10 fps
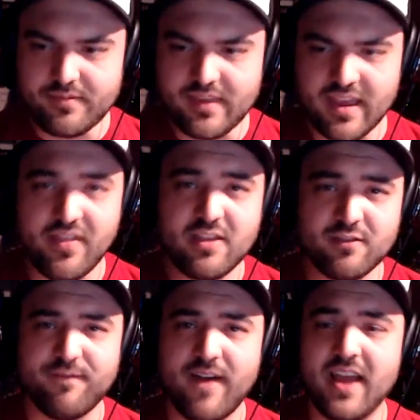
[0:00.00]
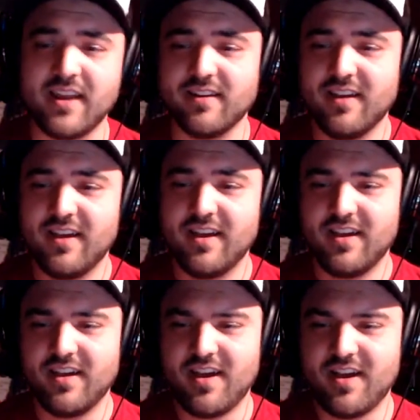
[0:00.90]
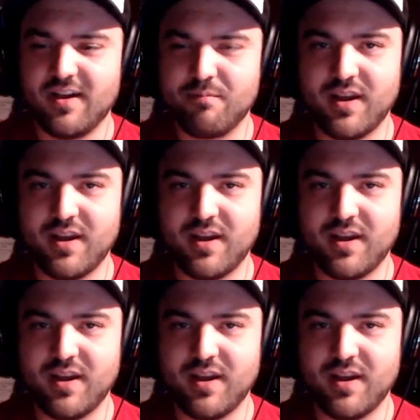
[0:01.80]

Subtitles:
and that's fine, but